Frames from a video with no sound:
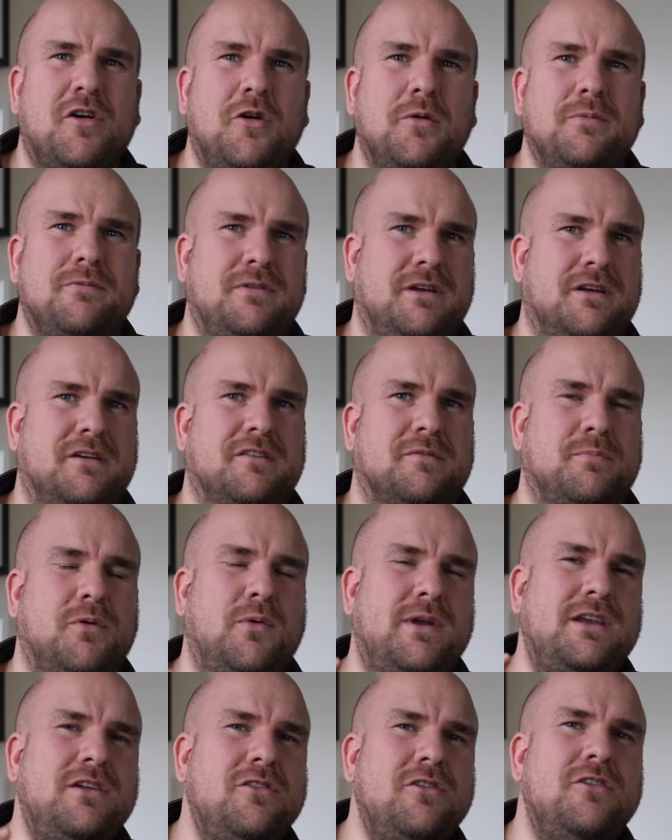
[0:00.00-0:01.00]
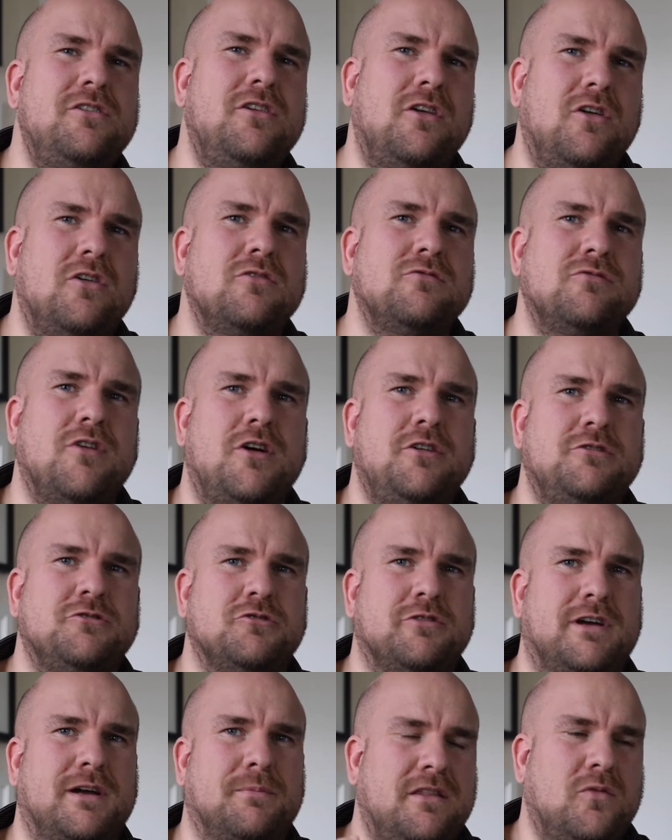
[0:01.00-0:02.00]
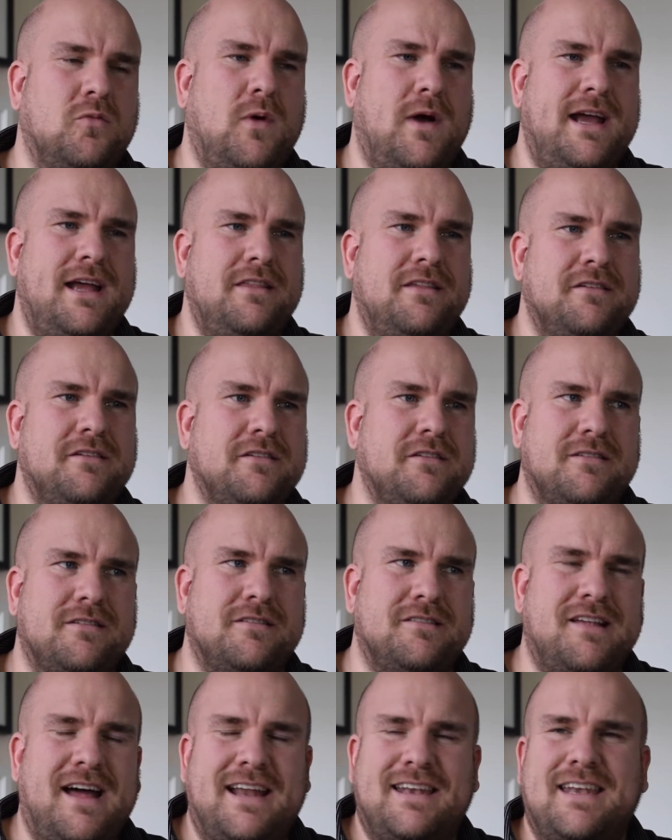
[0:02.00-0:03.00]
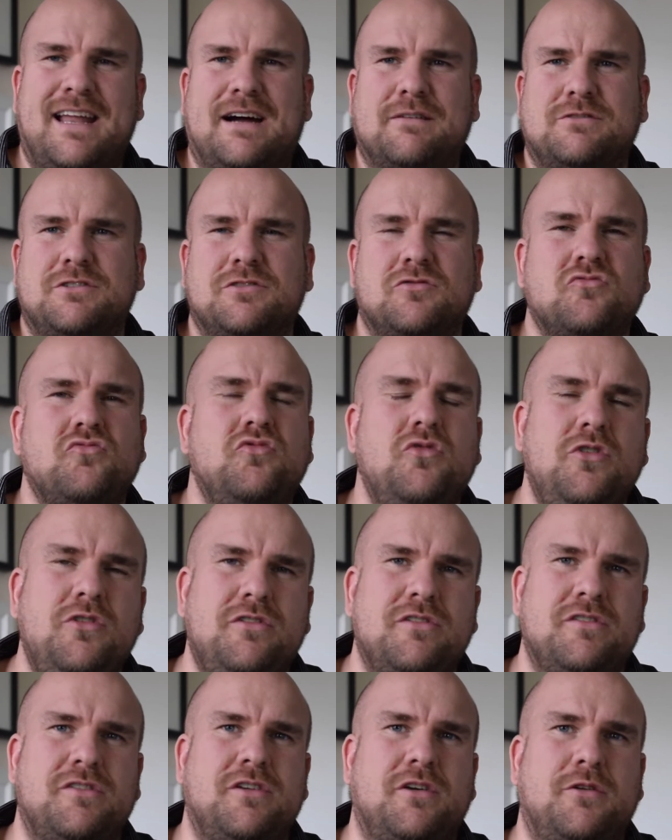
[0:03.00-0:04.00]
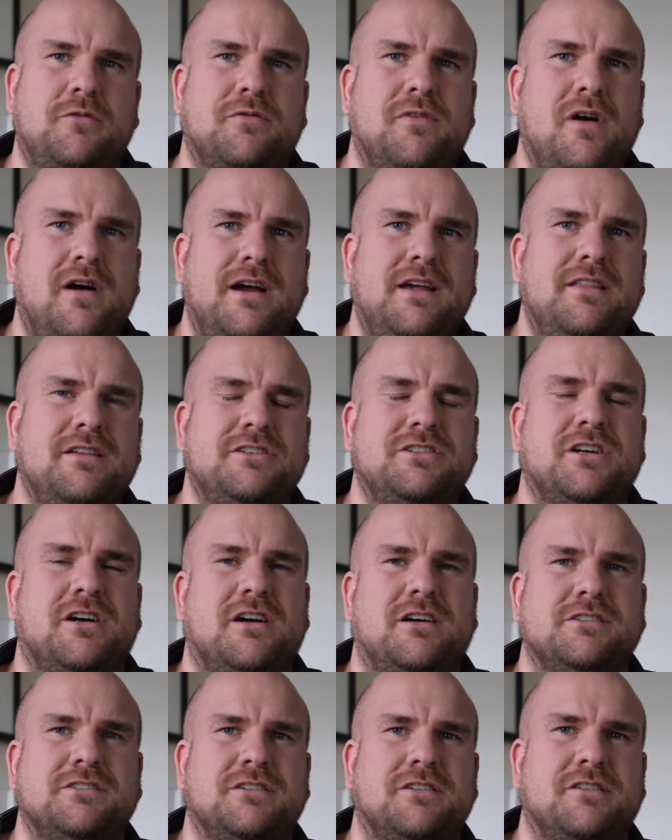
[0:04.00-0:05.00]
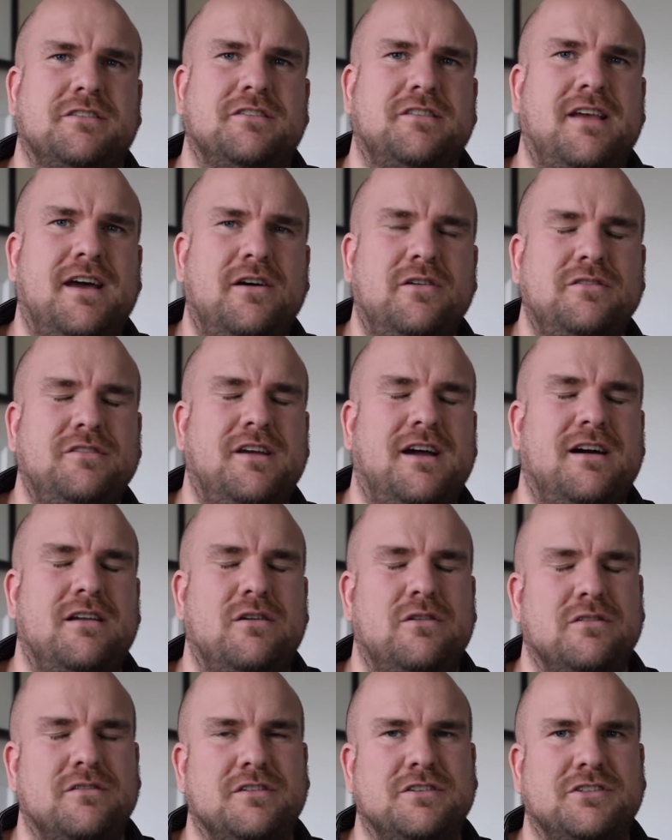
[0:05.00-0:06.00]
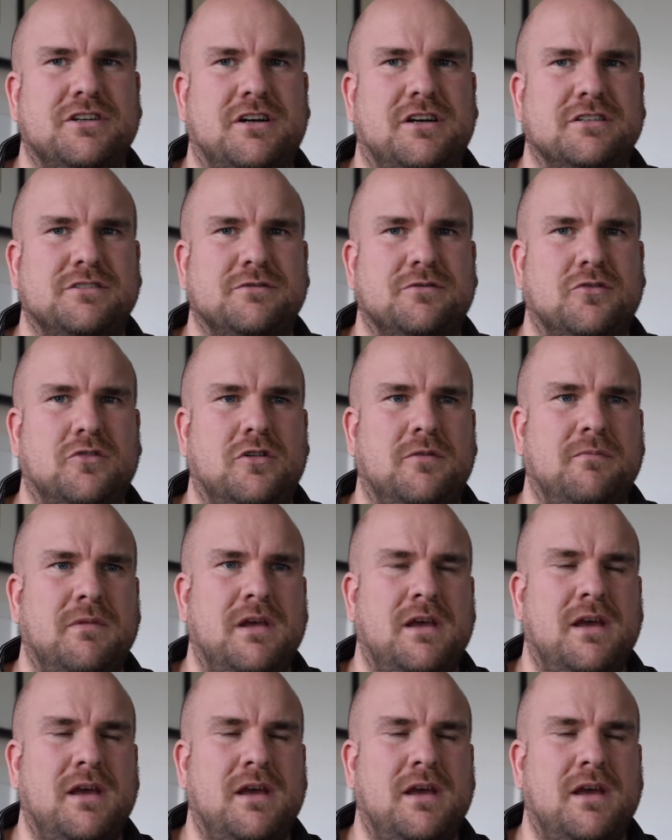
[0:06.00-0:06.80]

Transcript: obvious, but when you're doing a long road trip, the way the Satnav just routes you via the chargers, tells you how long to charge for,